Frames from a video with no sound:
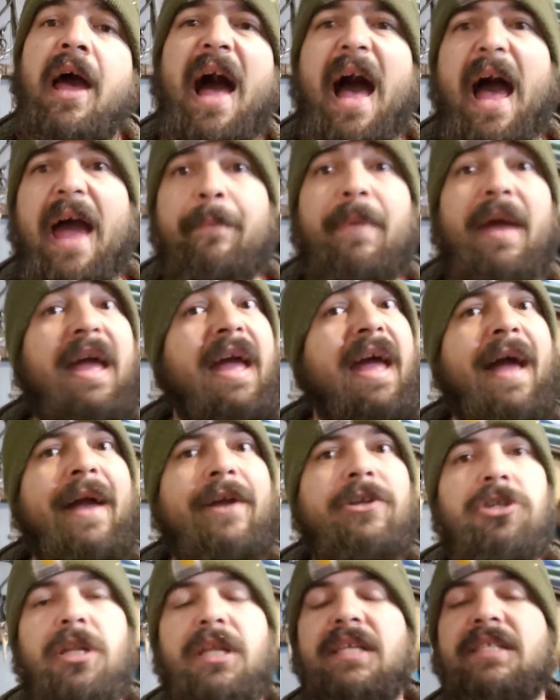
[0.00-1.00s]
I may
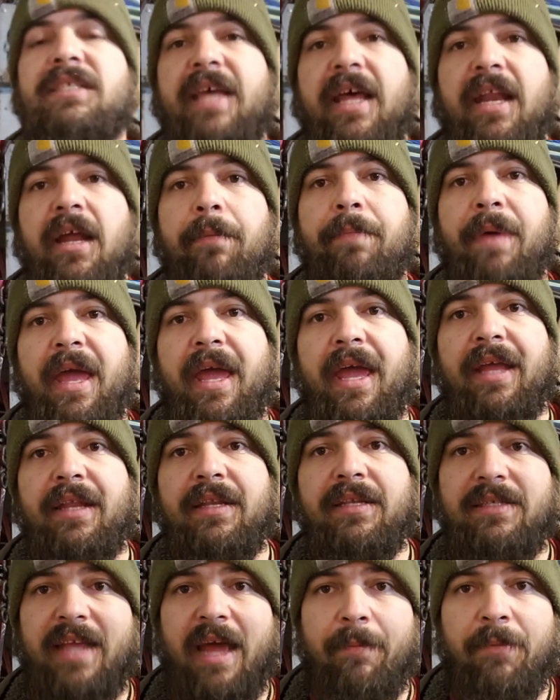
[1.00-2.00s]
actually set up a
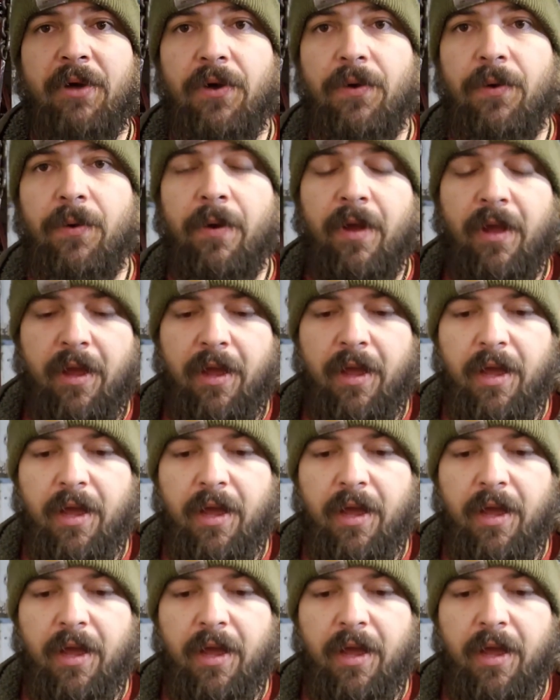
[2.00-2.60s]
demo,